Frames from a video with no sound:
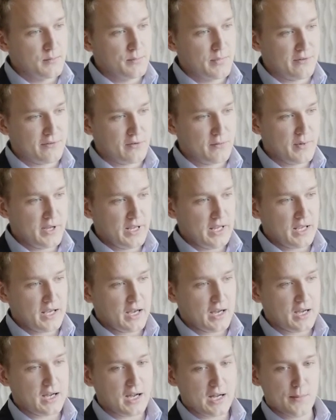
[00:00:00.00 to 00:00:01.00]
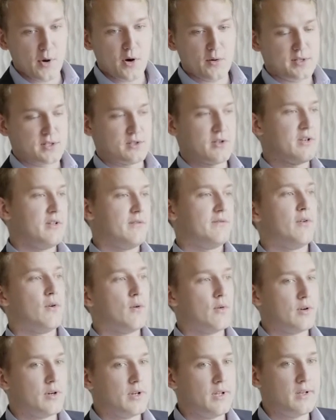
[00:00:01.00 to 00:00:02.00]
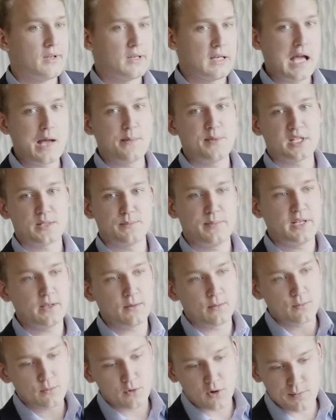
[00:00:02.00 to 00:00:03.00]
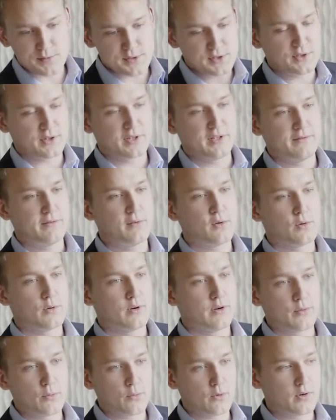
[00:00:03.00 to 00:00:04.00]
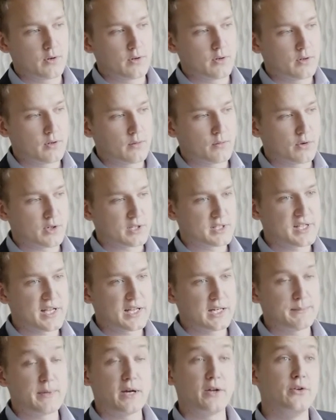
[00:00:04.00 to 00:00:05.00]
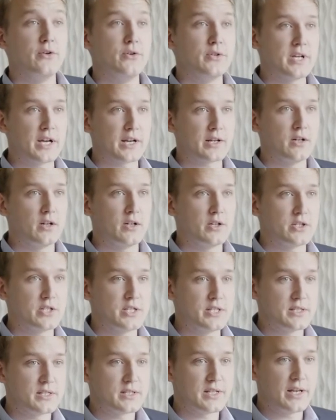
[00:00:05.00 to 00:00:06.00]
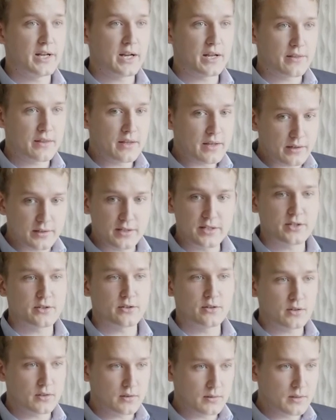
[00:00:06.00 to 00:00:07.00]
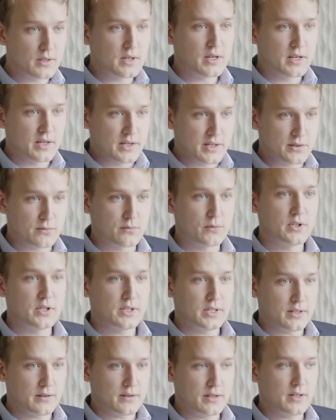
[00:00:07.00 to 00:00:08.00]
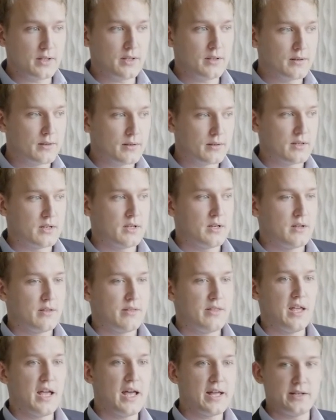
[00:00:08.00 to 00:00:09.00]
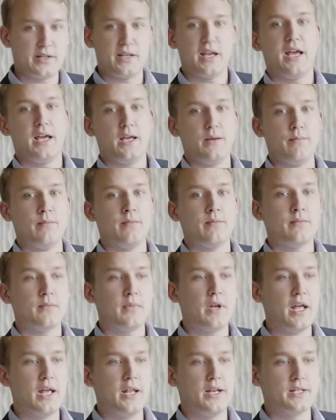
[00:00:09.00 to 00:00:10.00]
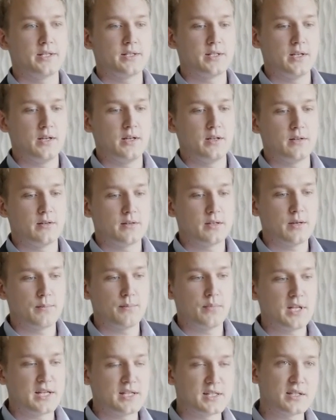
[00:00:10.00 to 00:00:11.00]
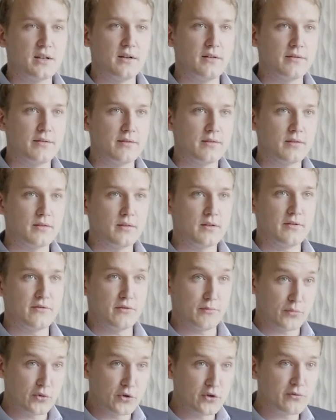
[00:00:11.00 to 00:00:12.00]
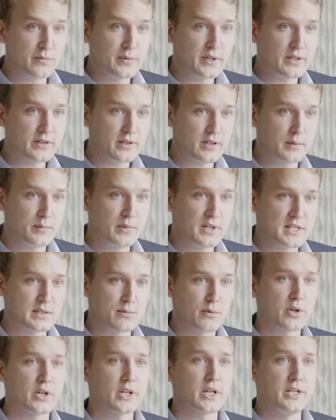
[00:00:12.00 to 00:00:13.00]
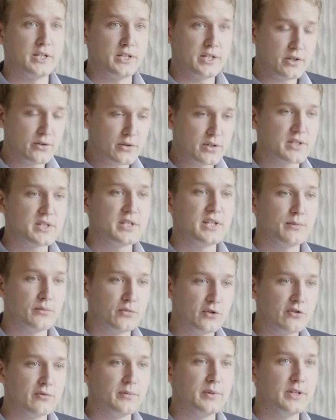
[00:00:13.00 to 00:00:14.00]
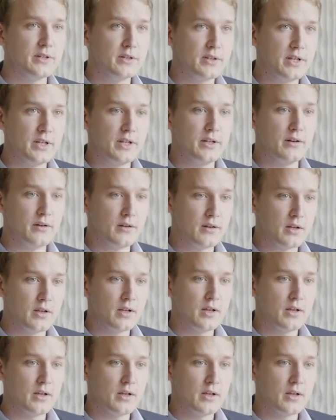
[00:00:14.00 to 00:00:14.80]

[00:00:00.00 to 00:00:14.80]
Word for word: but for me, I'm always looking forward. MSB, we're always looking forward. We're, we're excited about new technologies. And I think digital is really the, the end game, and it's a, a place of, of improvement and a place we're going to continue to see improvement in,